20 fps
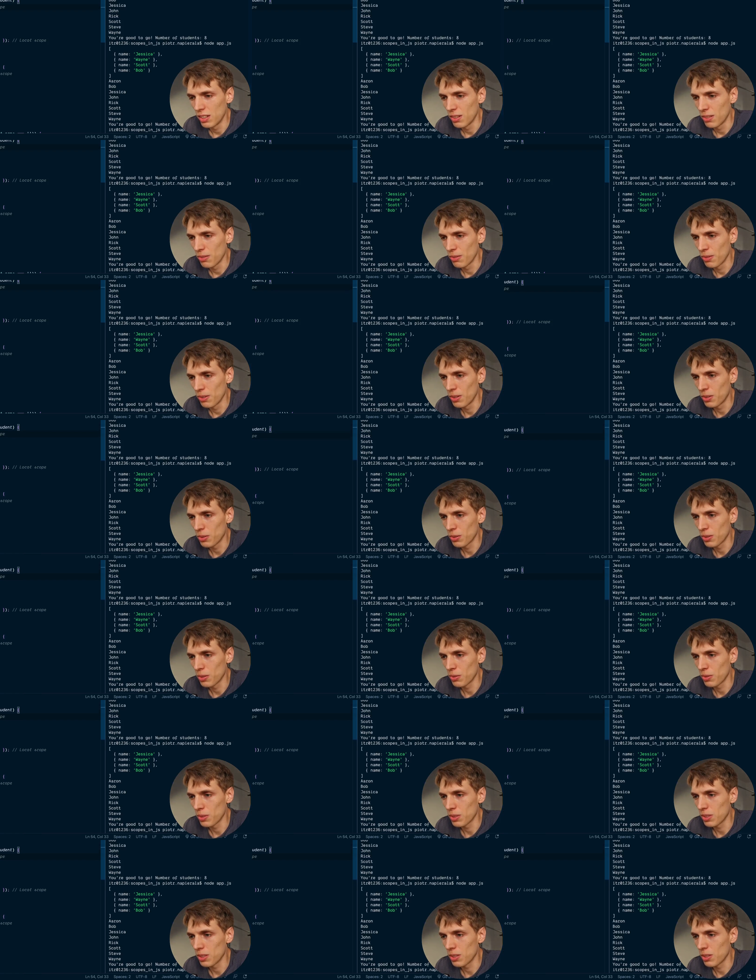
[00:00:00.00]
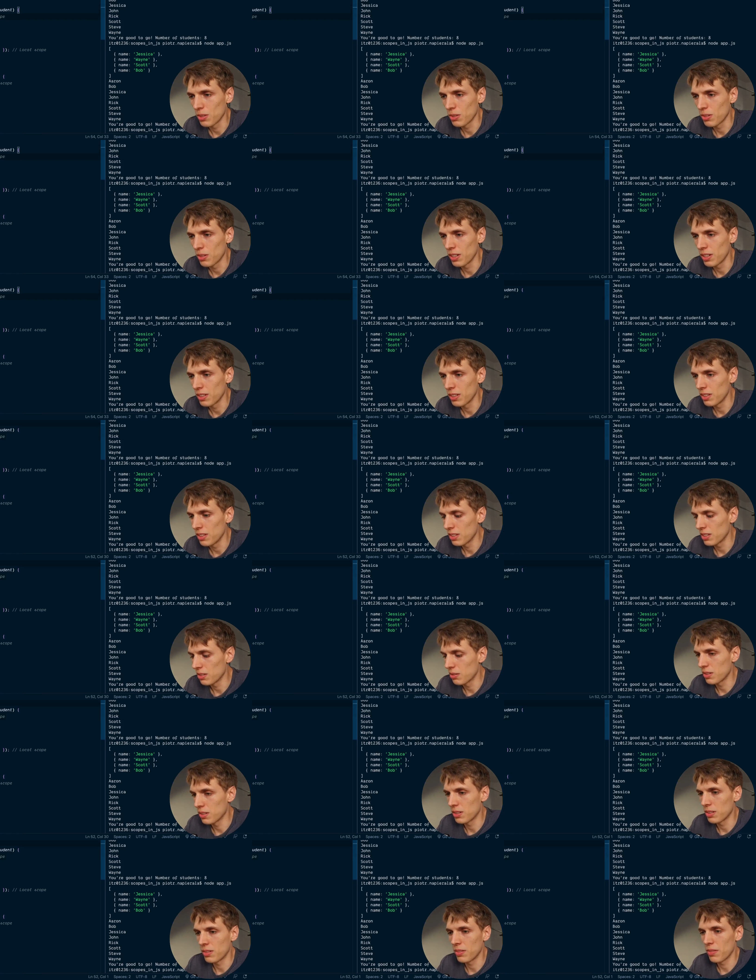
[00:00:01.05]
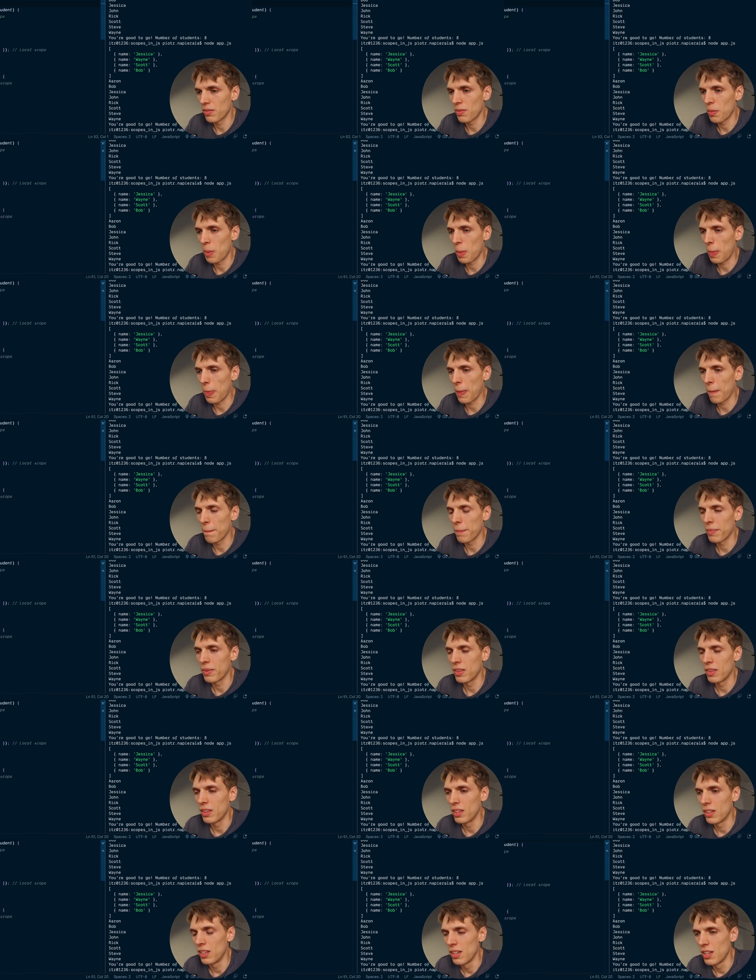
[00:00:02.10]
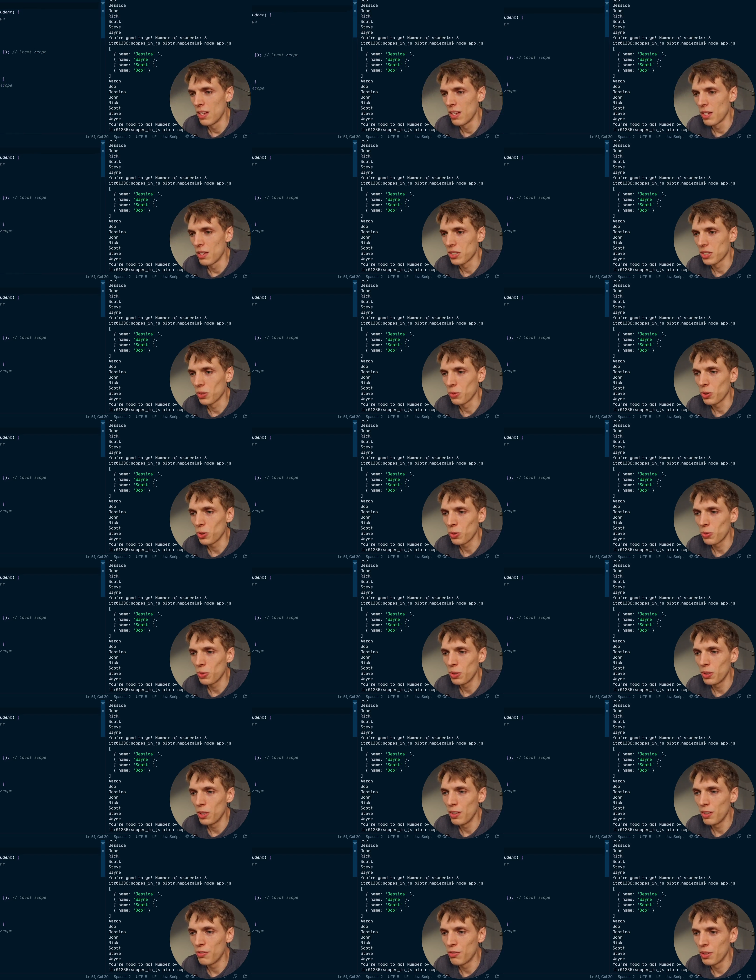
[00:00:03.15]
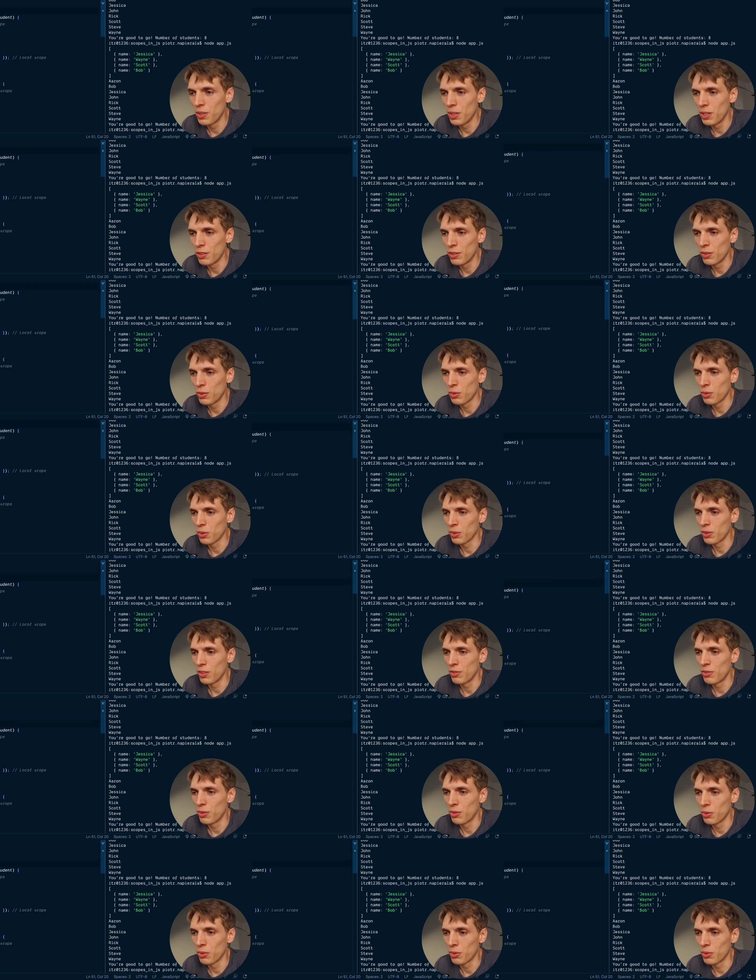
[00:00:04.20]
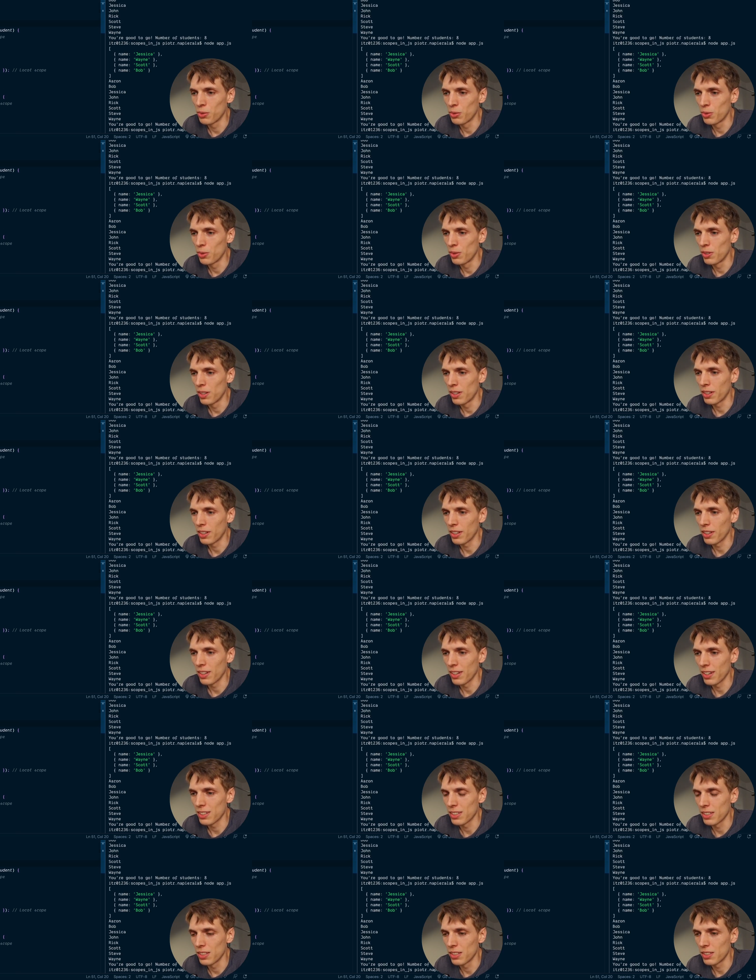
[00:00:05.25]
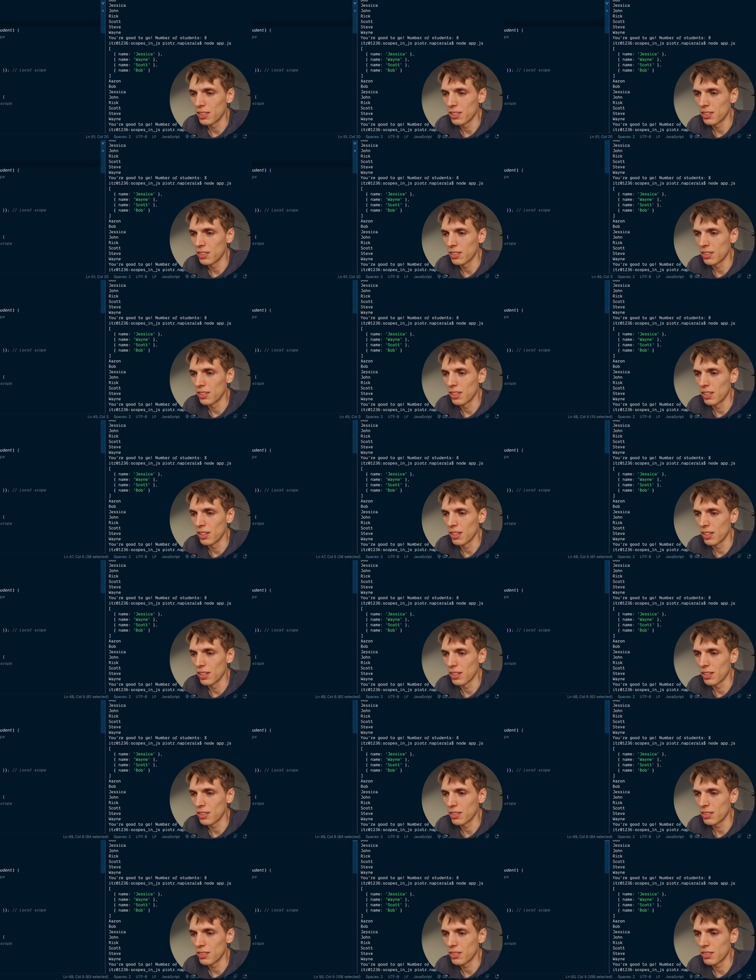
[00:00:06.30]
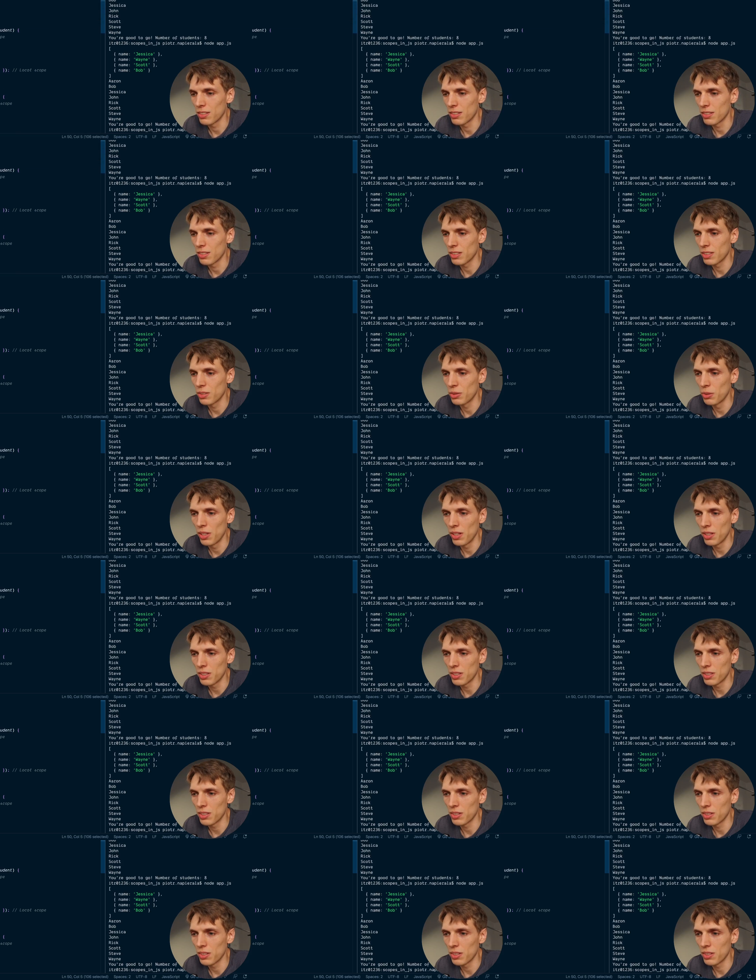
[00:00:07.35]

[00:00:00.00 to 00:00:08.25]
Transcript: Which one was right? This one. So what if we want to like access the students